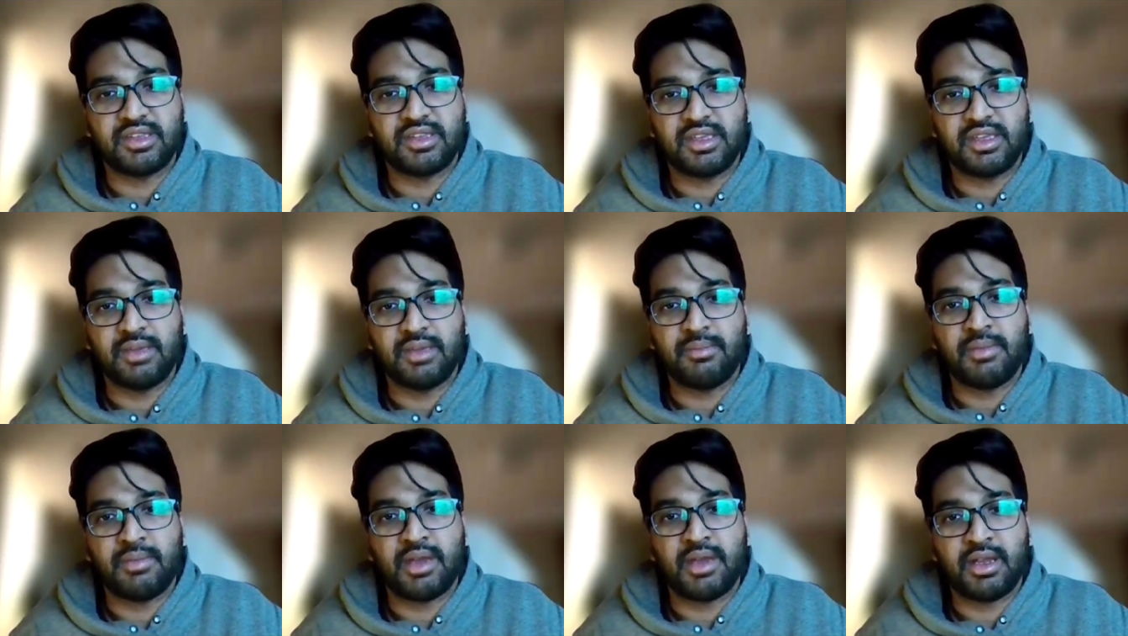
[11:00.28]
the
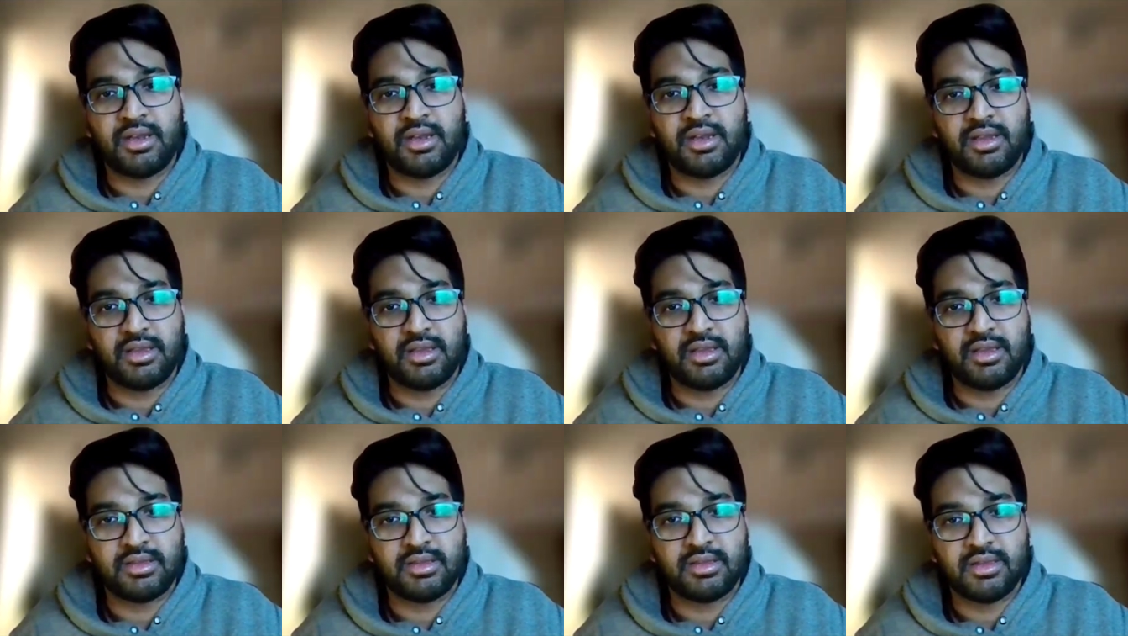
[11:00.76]

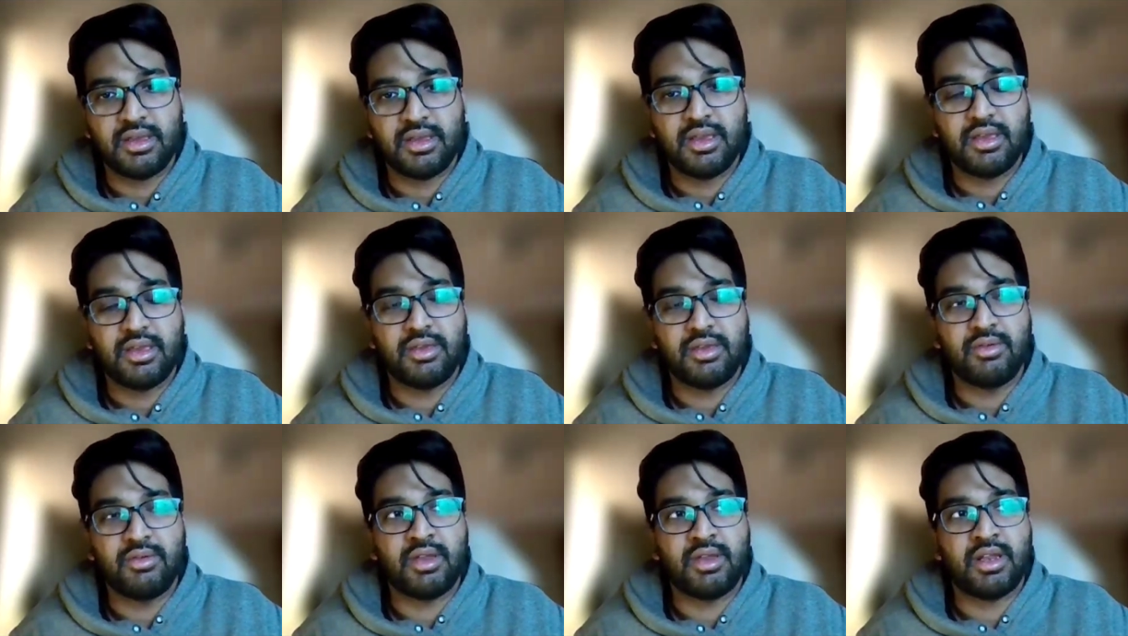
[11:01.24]
schematics,
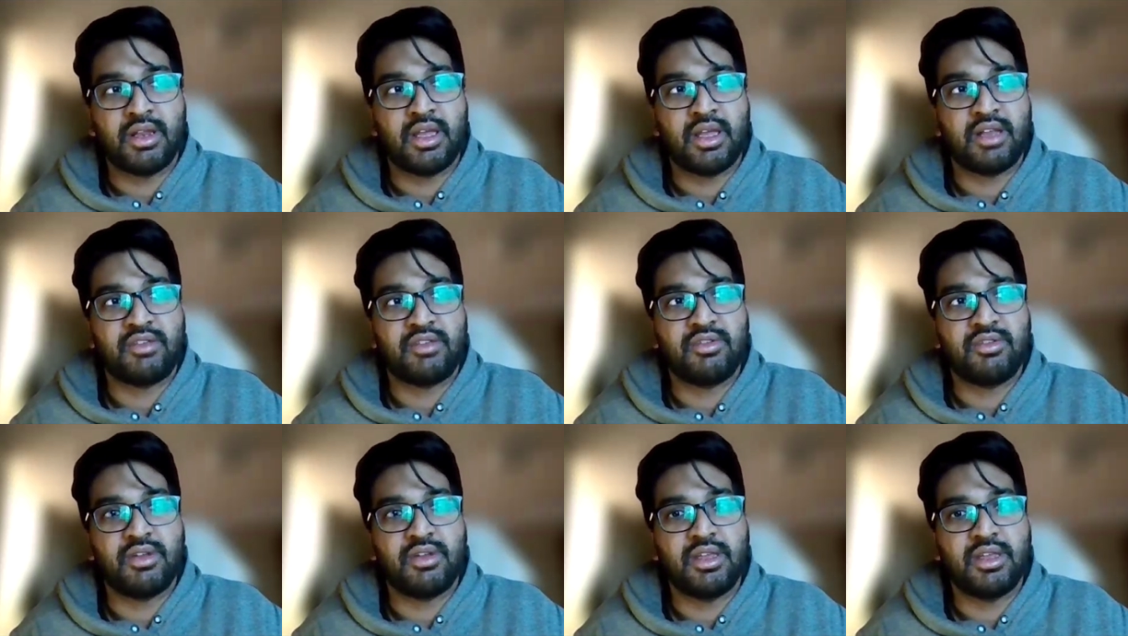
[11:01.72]
you can
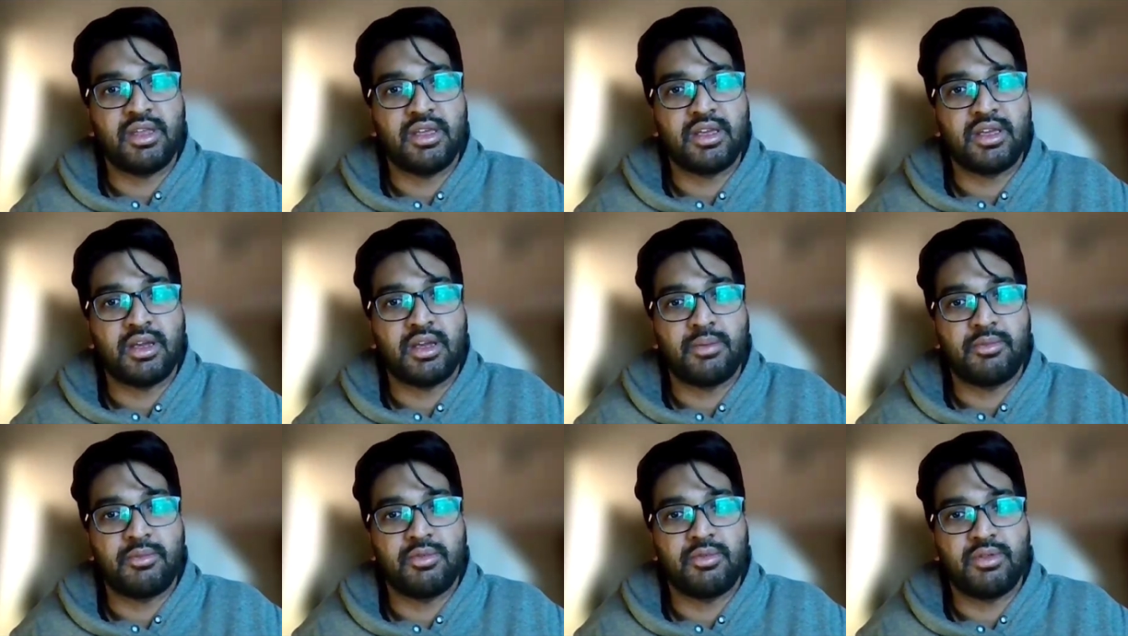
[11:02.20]
actually
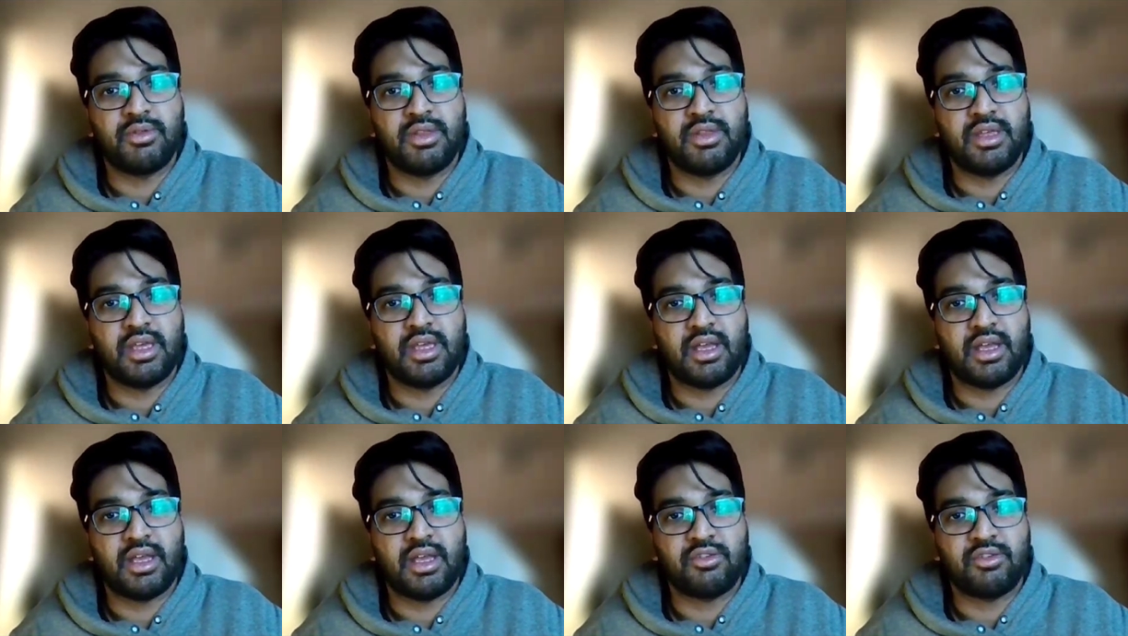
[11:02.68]
come to
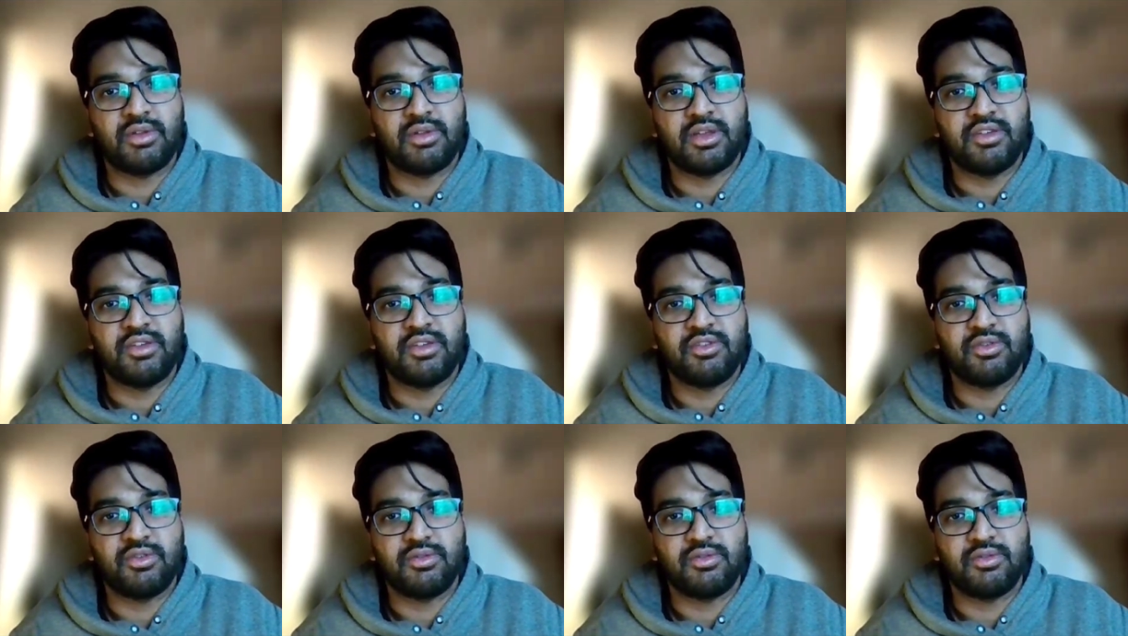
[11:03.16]
the
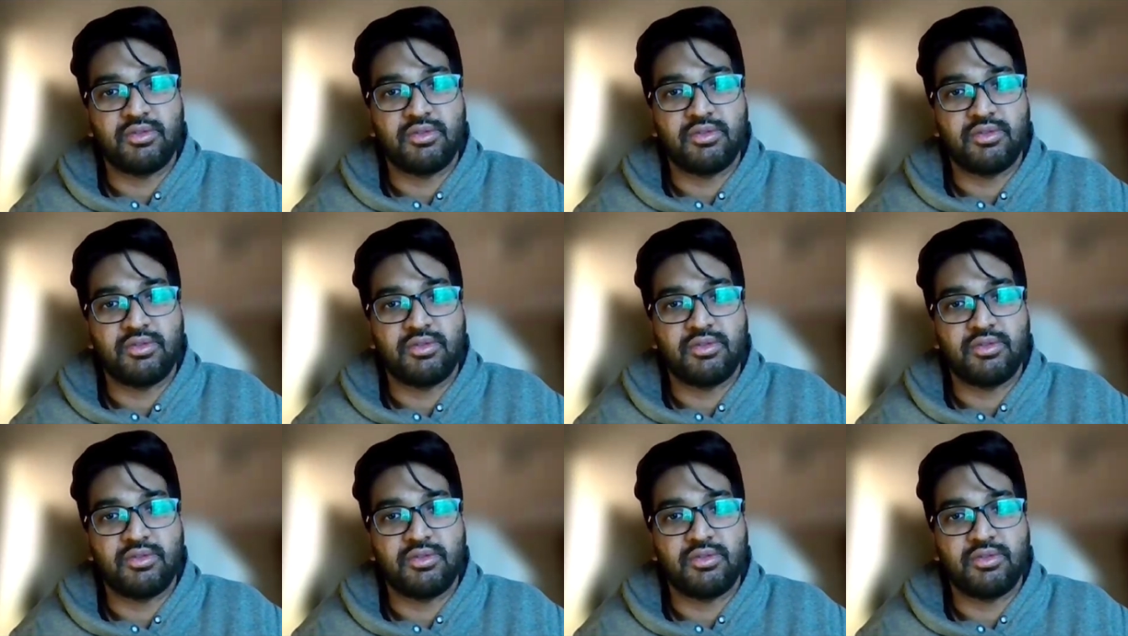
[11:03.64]
actual issue,